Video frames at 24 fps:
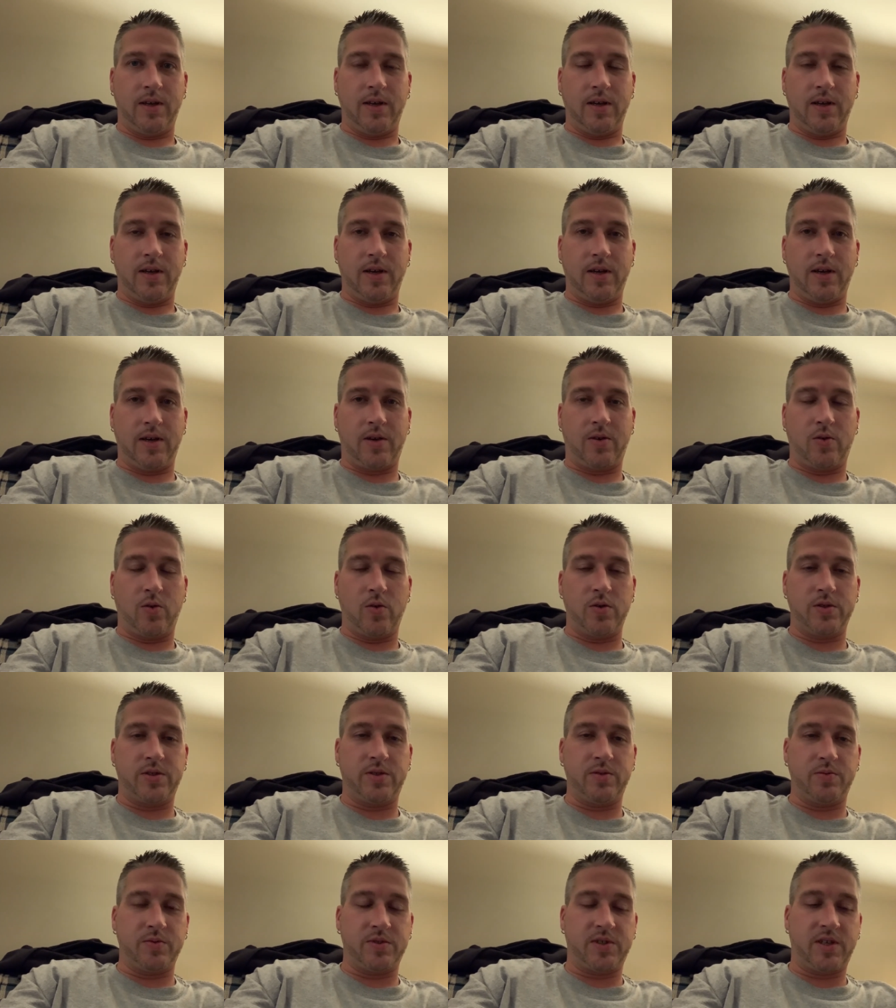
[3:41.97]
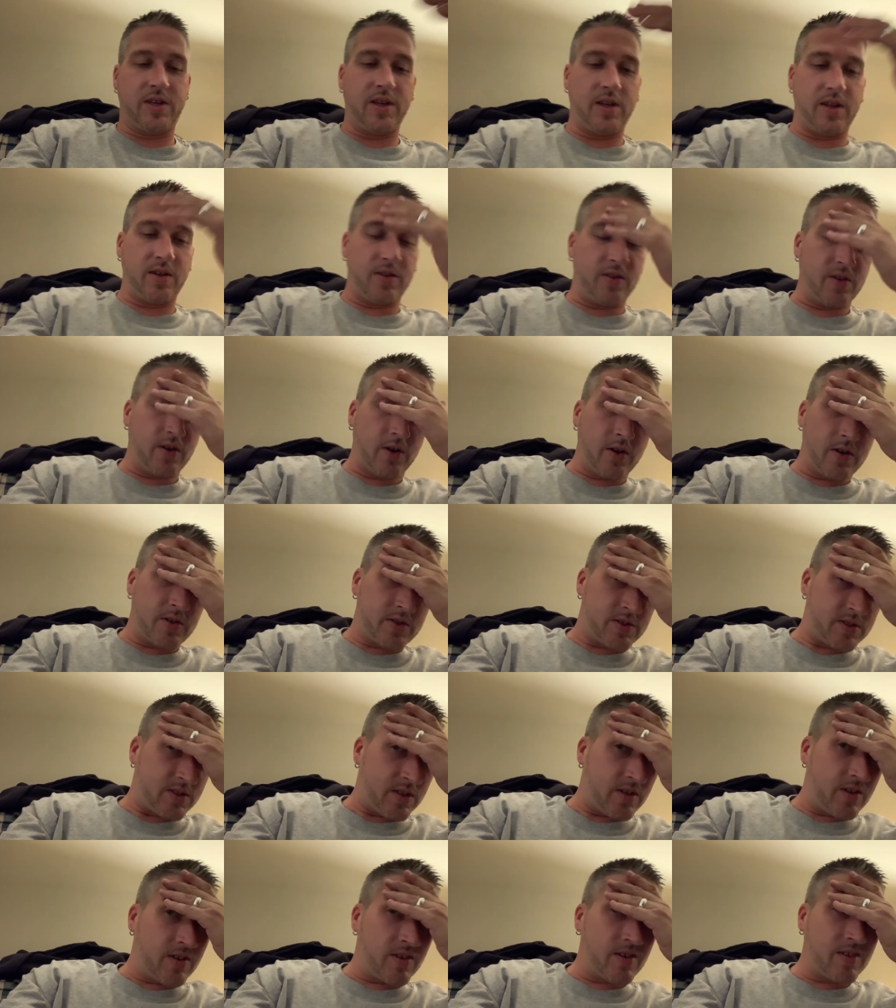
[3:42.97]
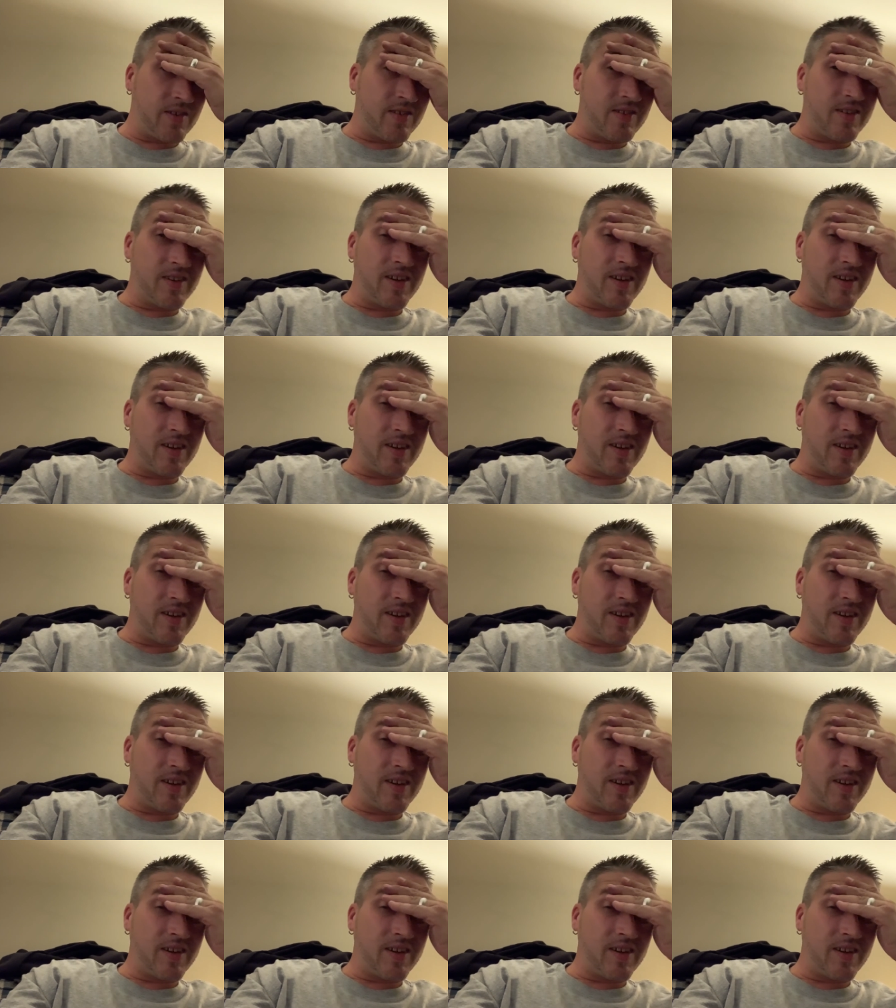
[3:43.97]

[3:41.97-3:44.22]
Uh, of course, it was getting dark, so...